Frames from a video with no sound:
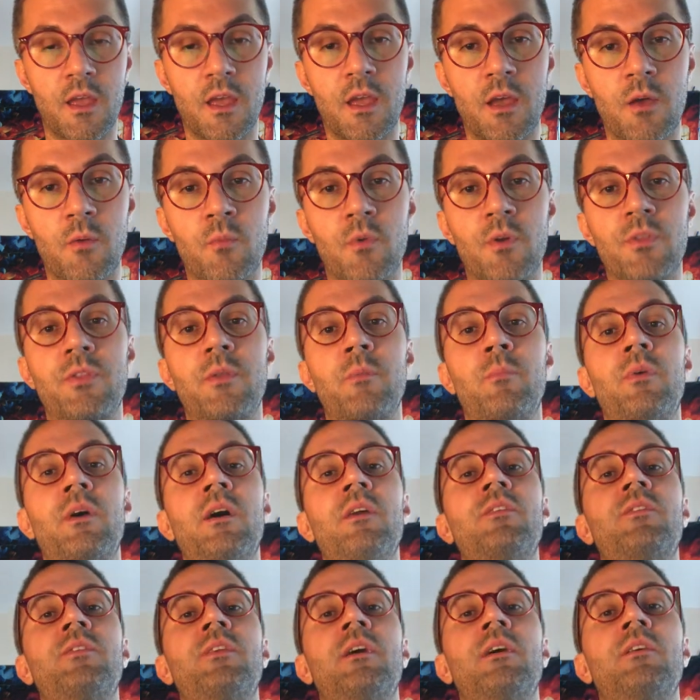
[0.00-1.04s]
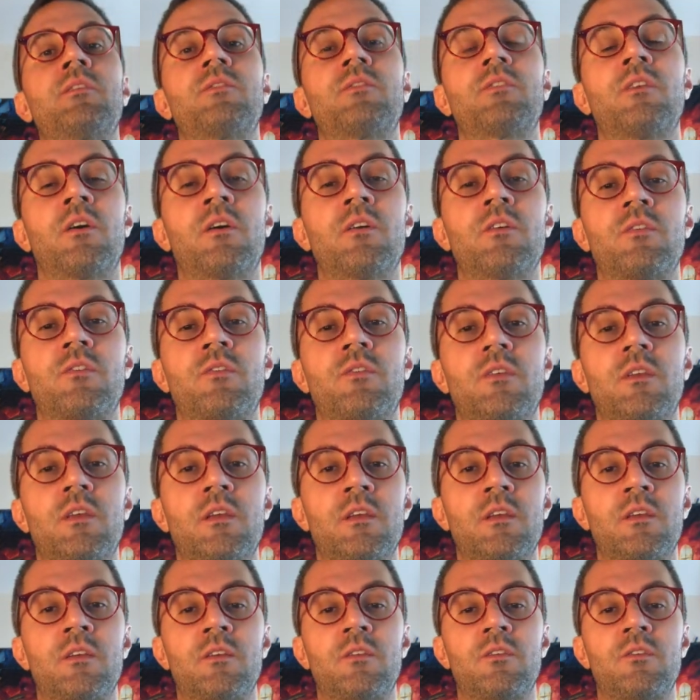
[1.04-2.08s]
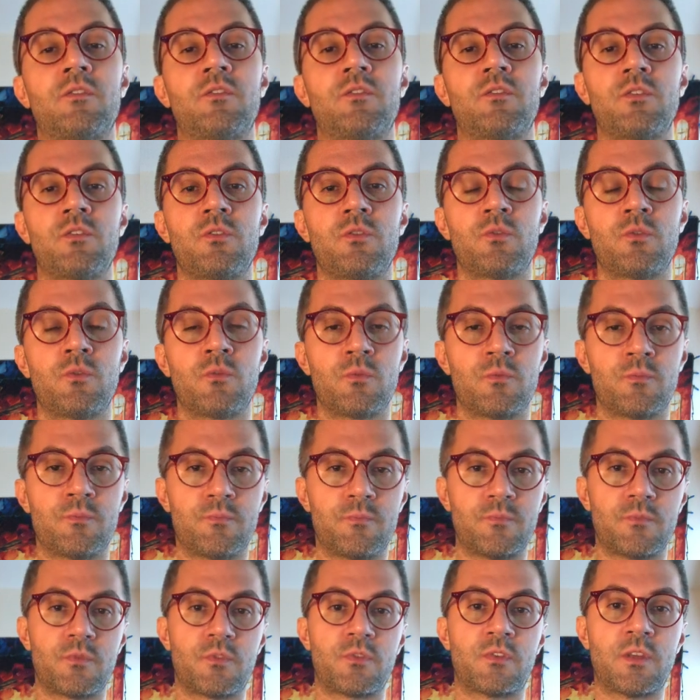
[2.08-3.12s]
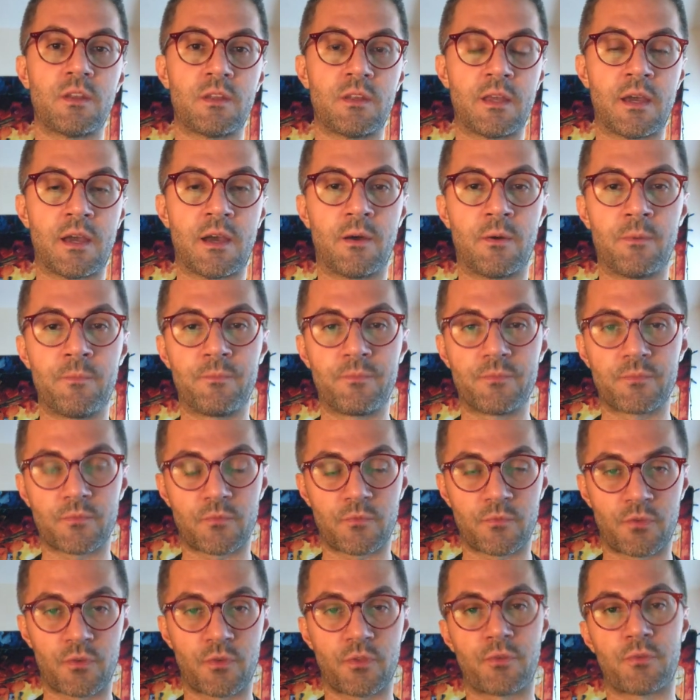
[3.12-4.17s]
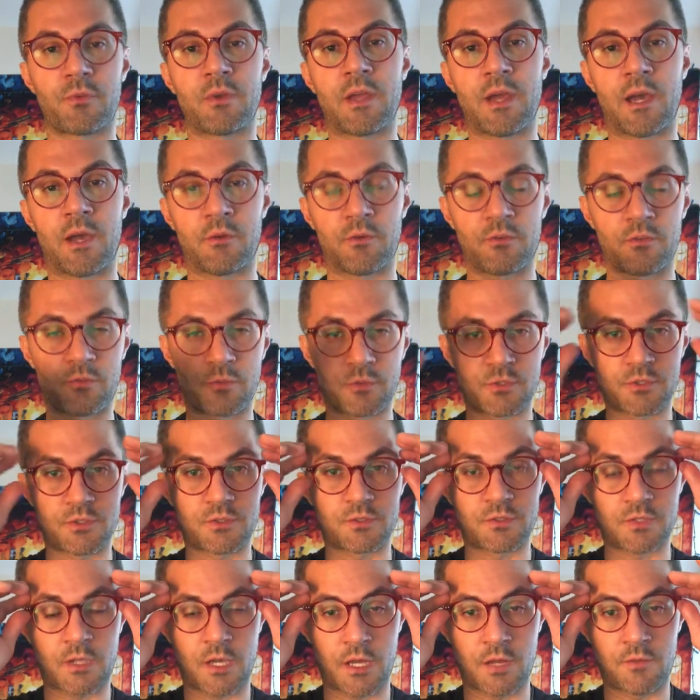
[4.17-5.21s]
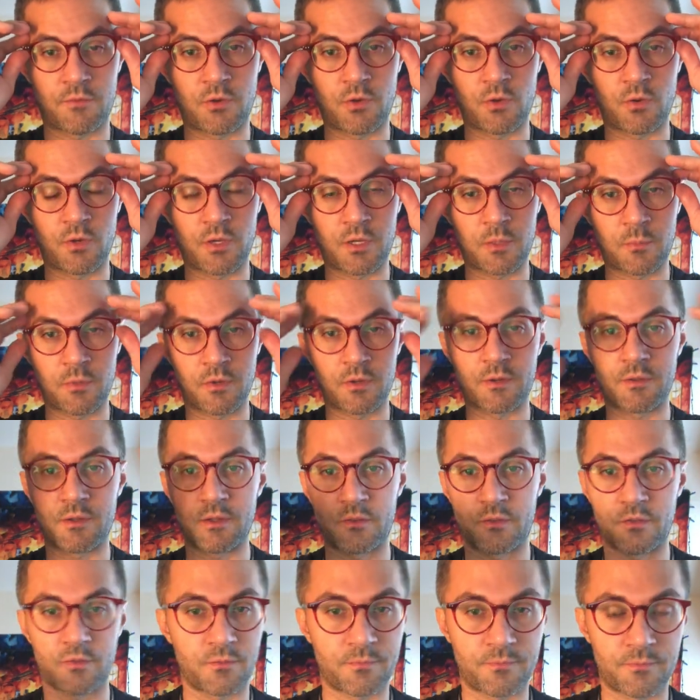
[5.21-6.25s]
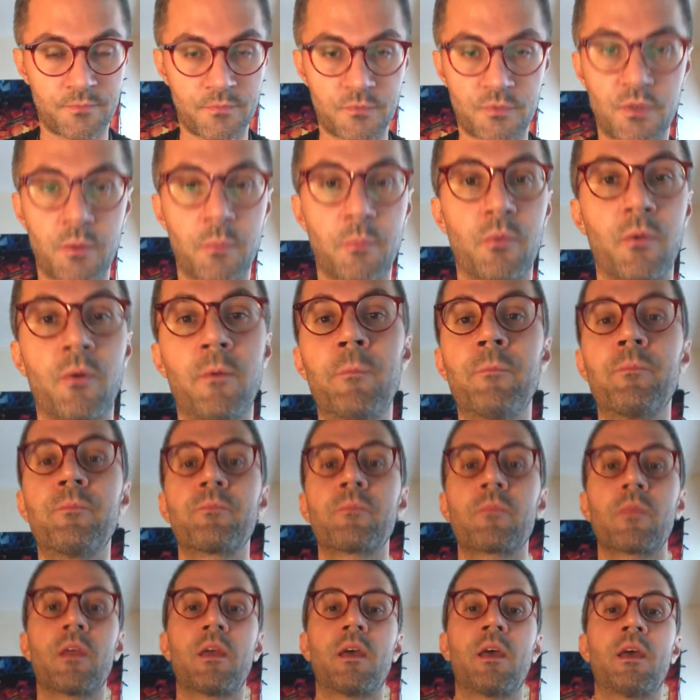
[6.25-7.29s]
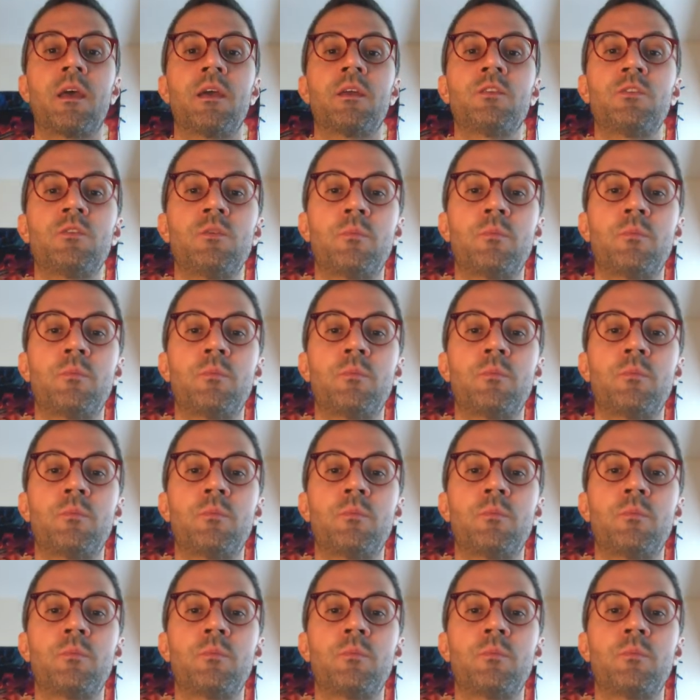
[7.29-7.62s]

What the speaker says: And what the breath test does is you sit down for 3 hours, which is kind of annoying, but it's simple. And